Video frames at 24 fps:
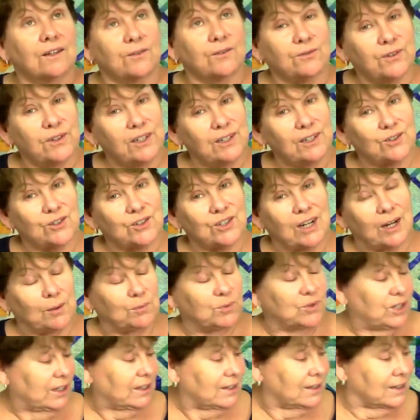the finished
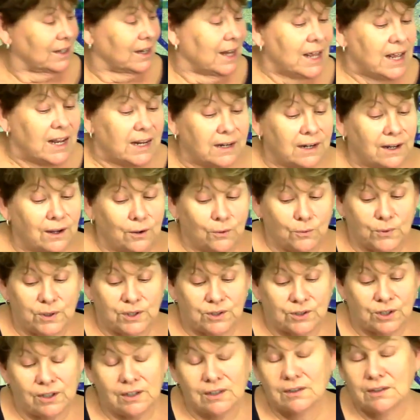option. Now, we
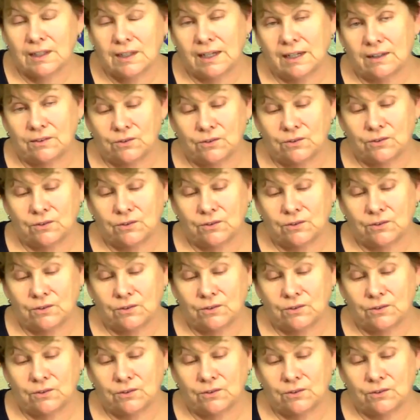talked last